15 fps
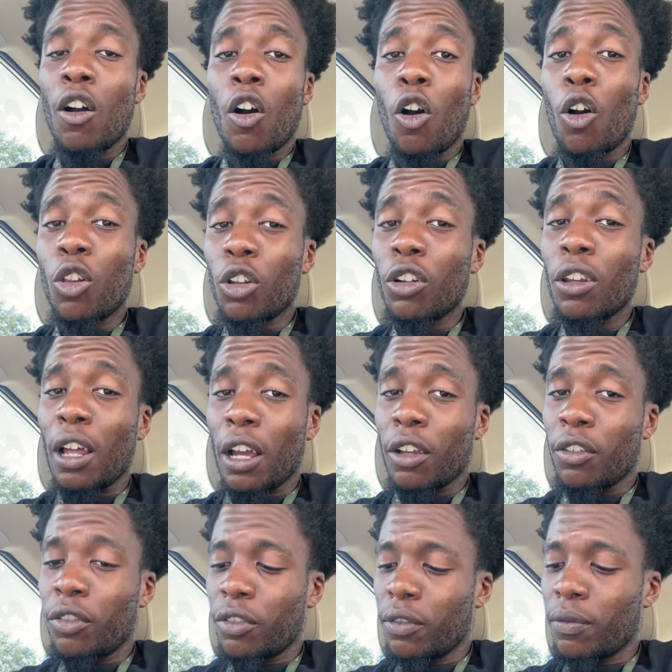all our
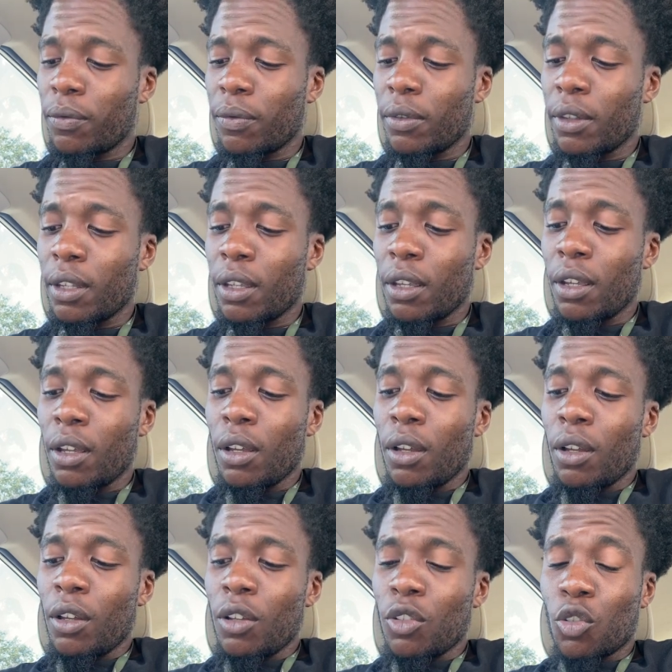life
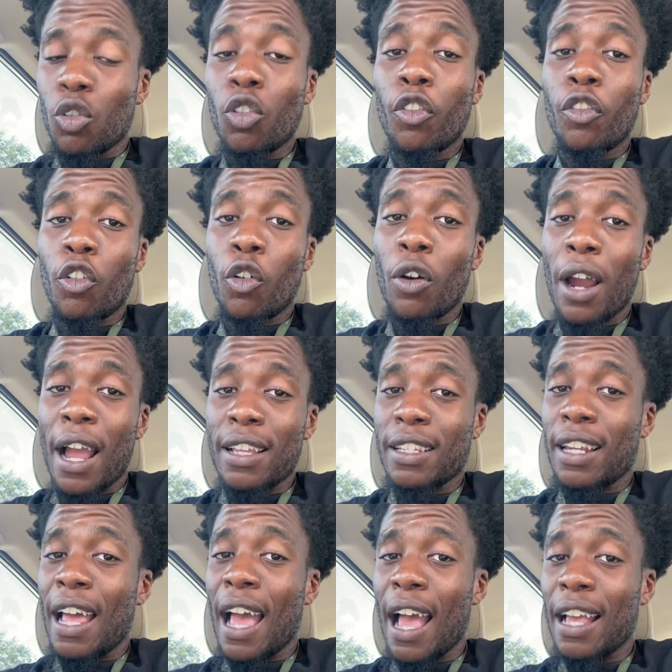so far as it
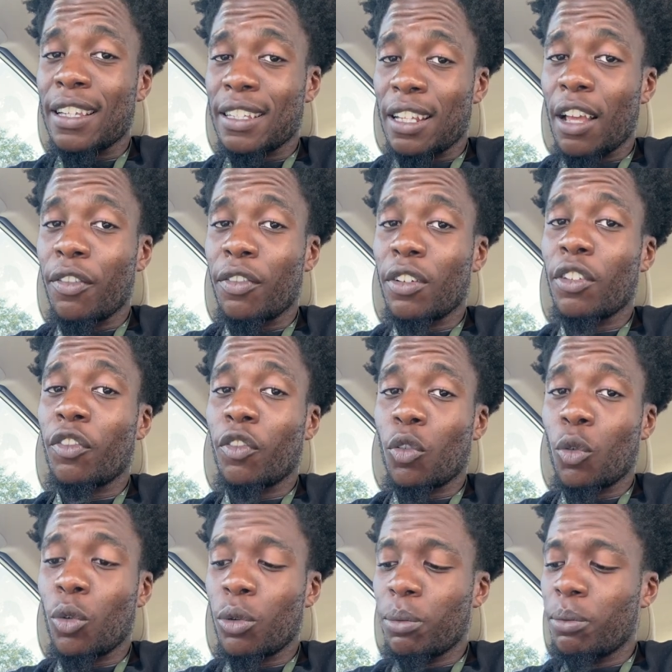has definite
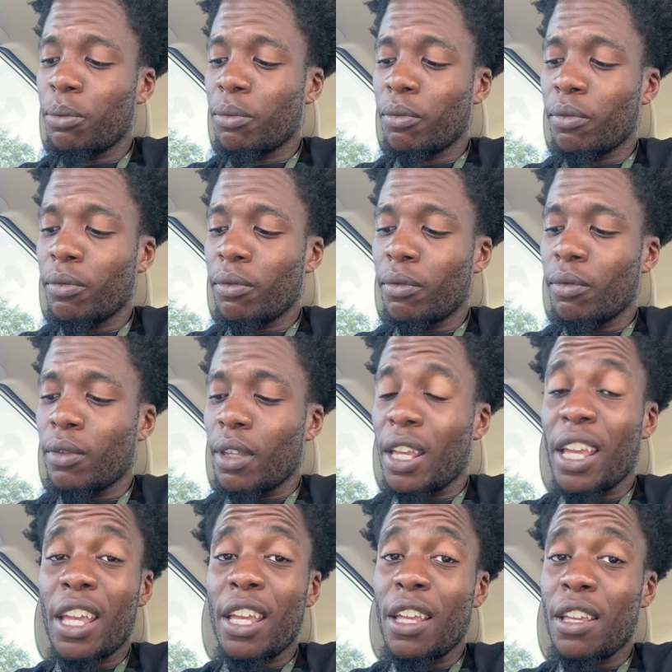form
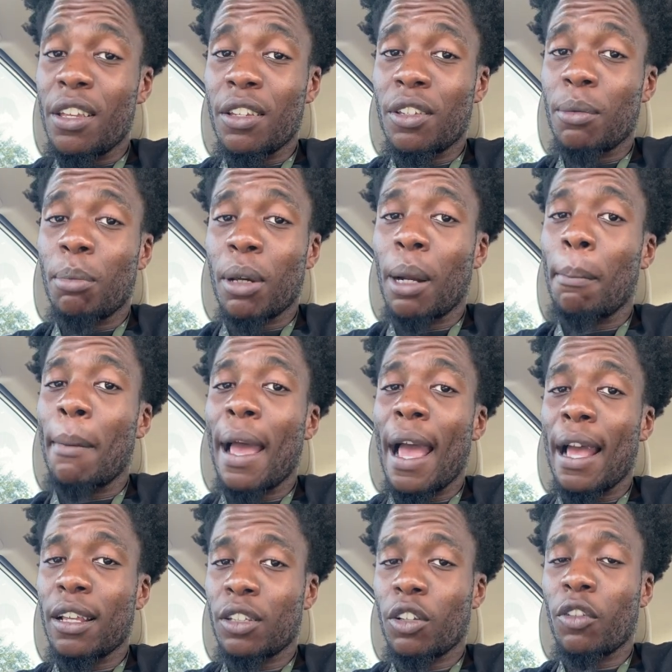is but a
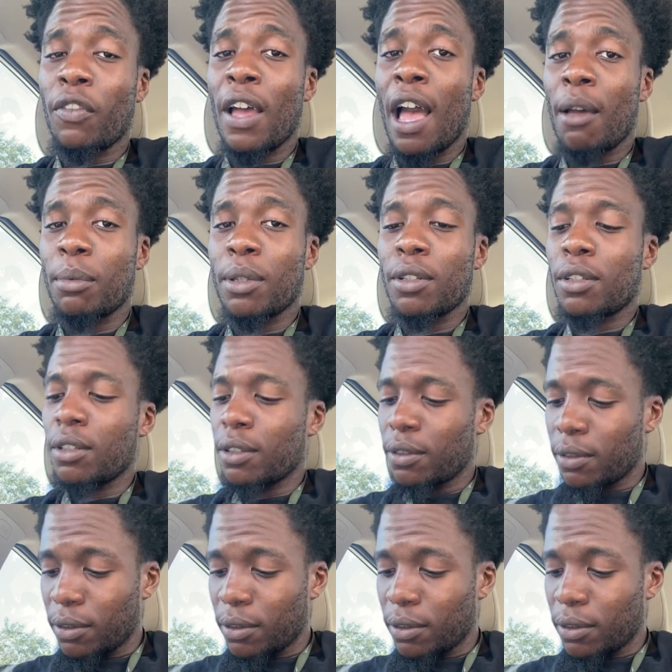mass of habits.